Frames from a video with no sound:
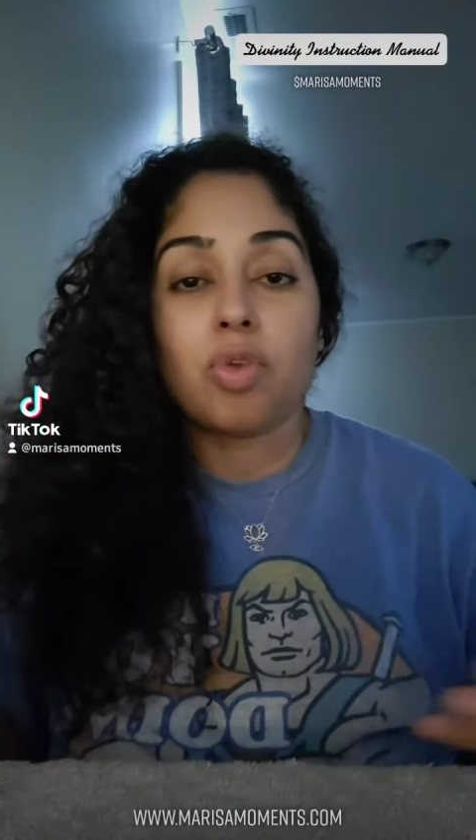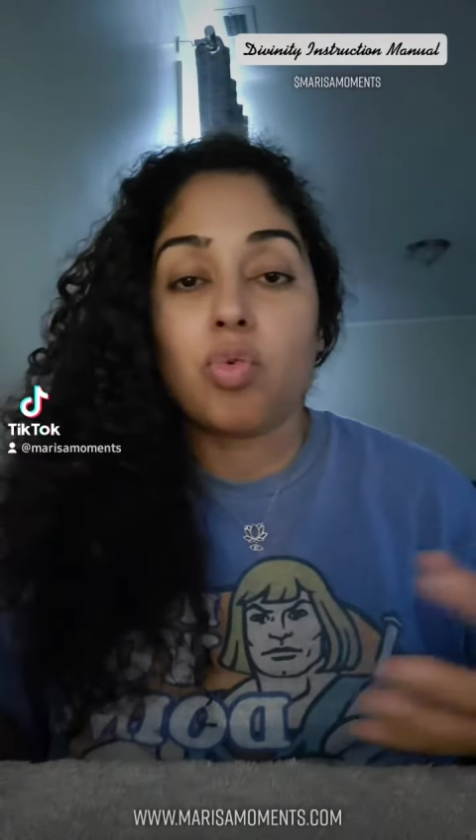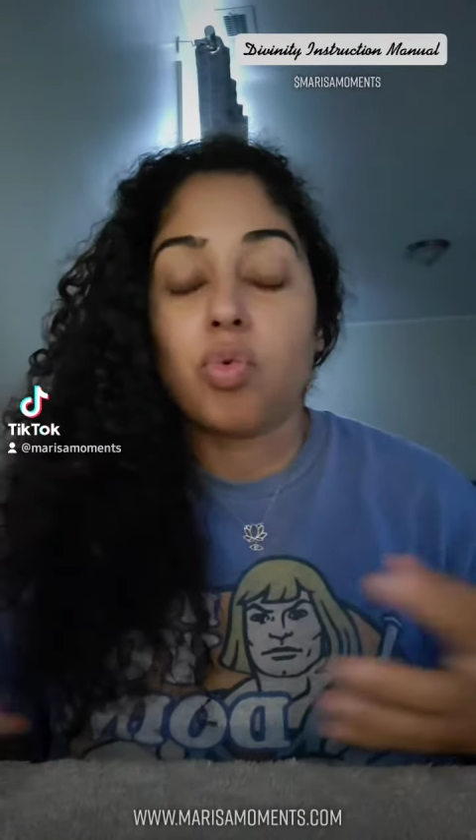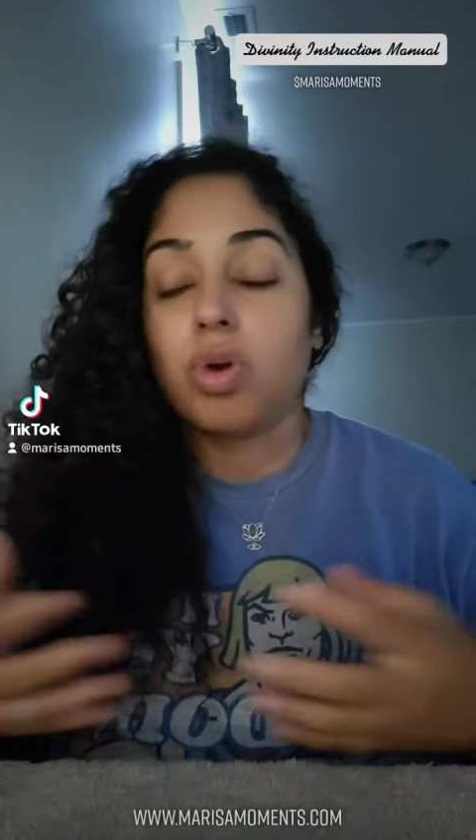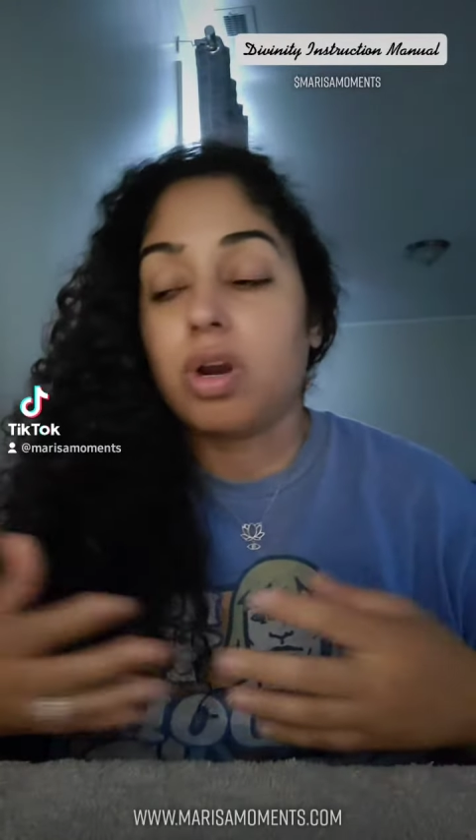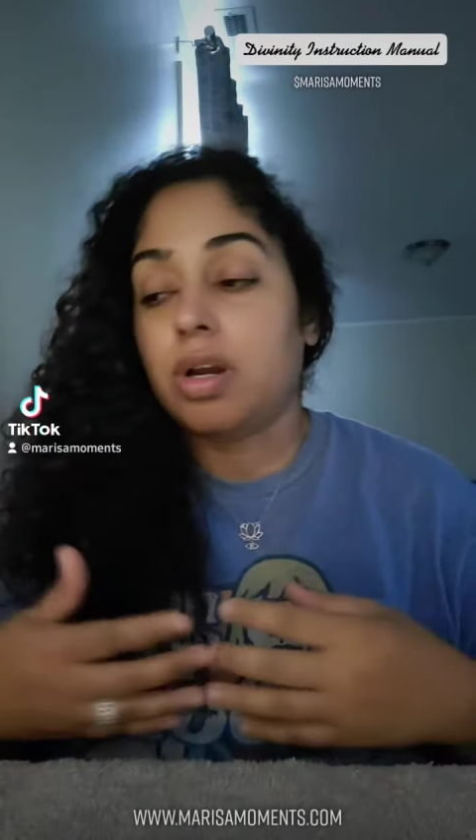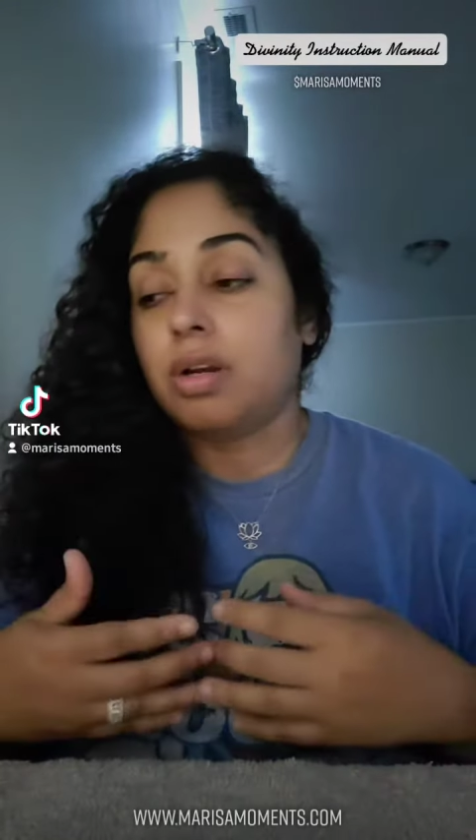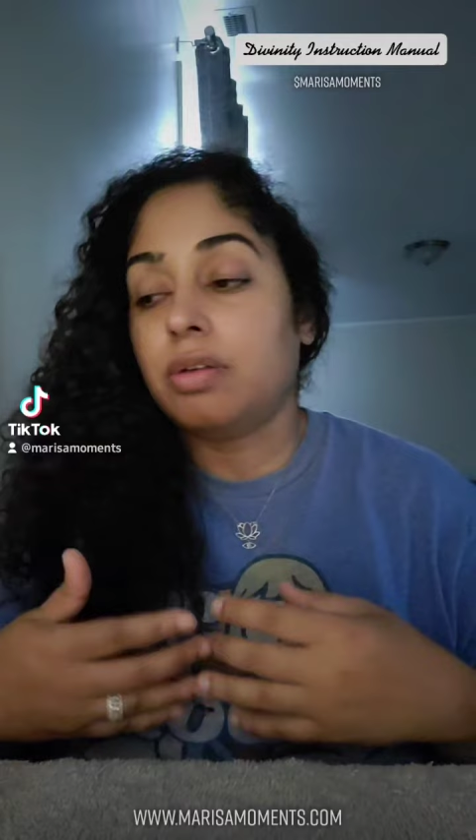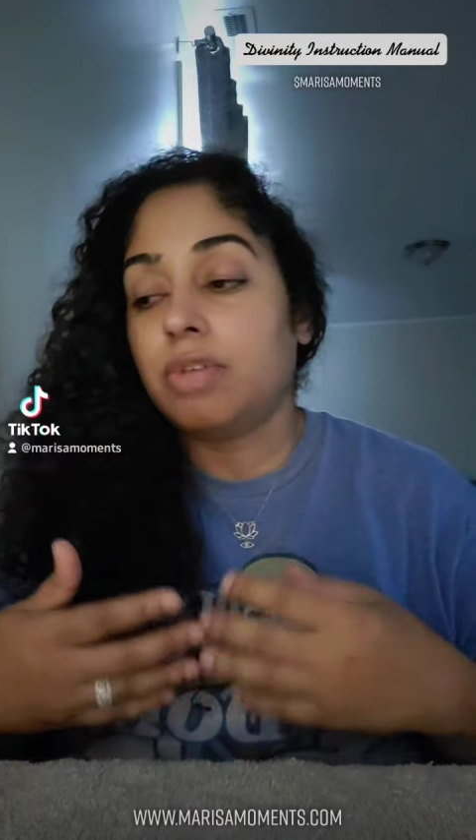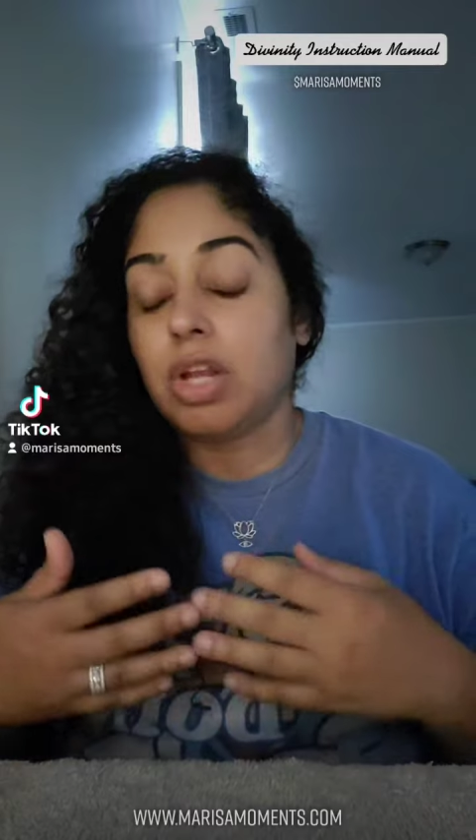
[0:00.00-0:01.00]

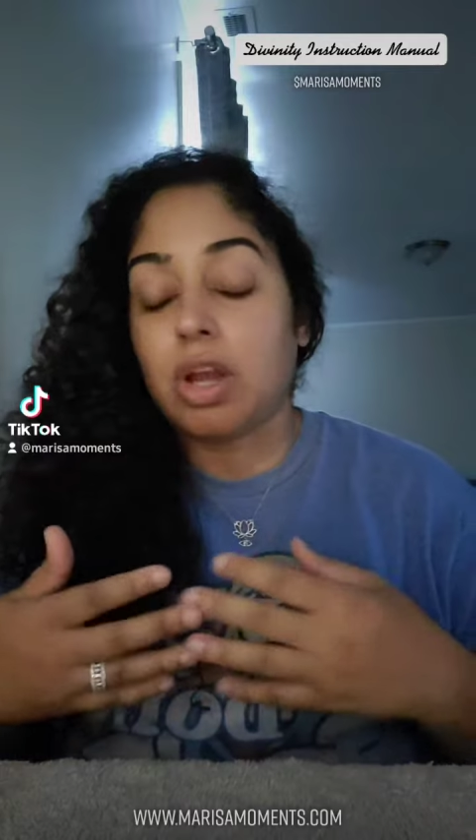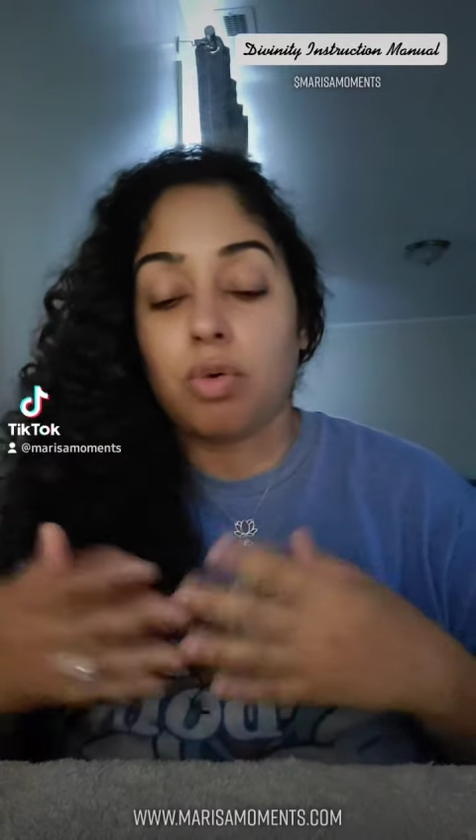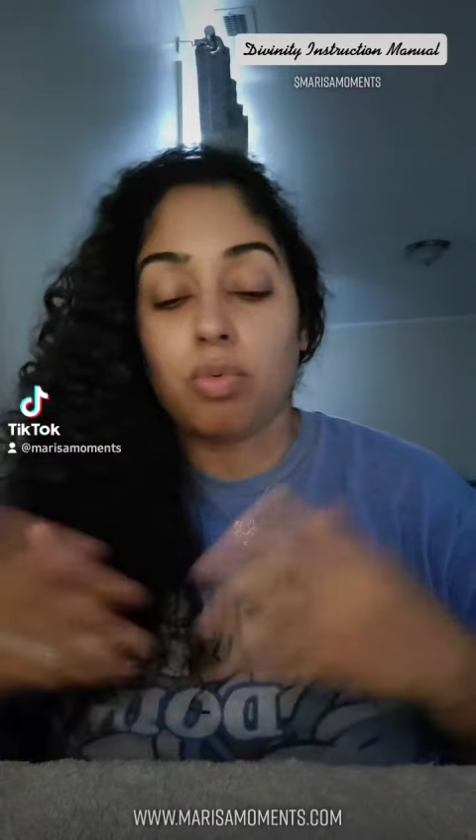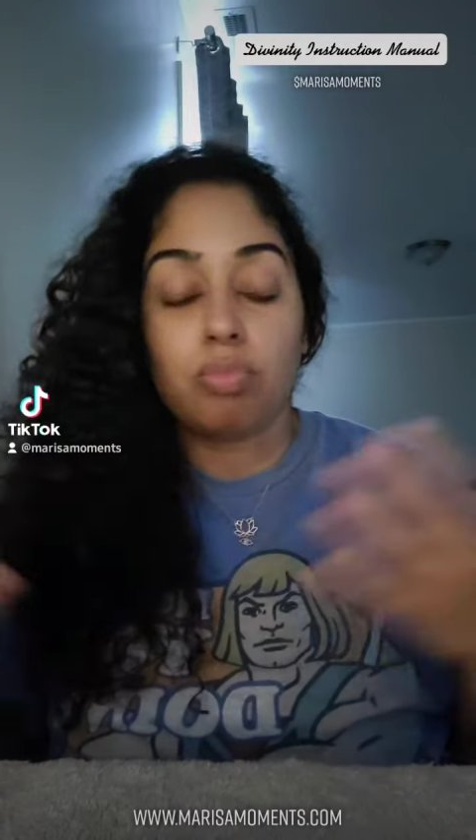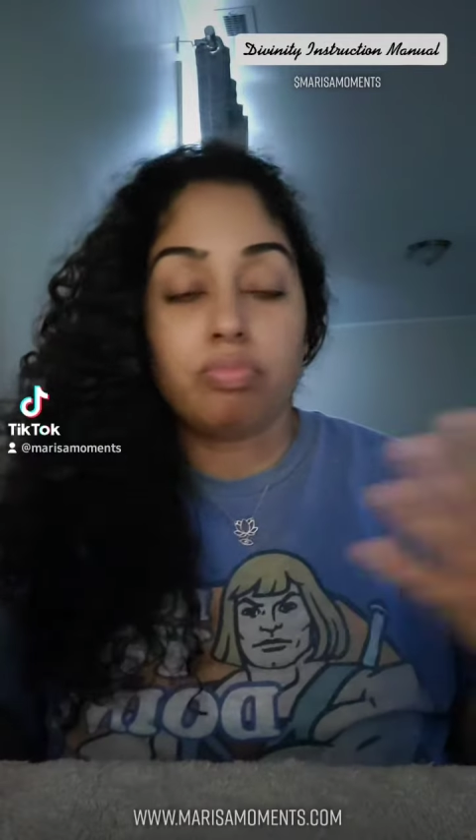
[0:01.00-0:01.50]
or, you know,